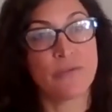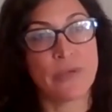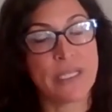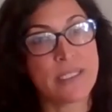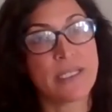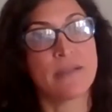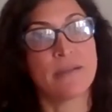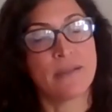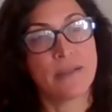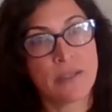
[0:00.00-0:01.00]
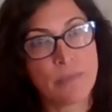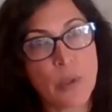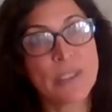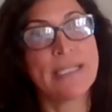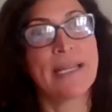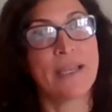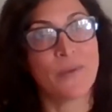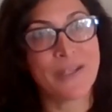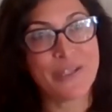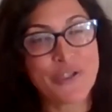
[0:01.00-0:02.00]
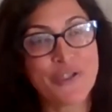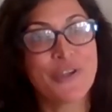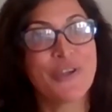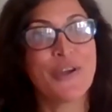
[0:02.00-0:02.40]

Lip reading: reading the body language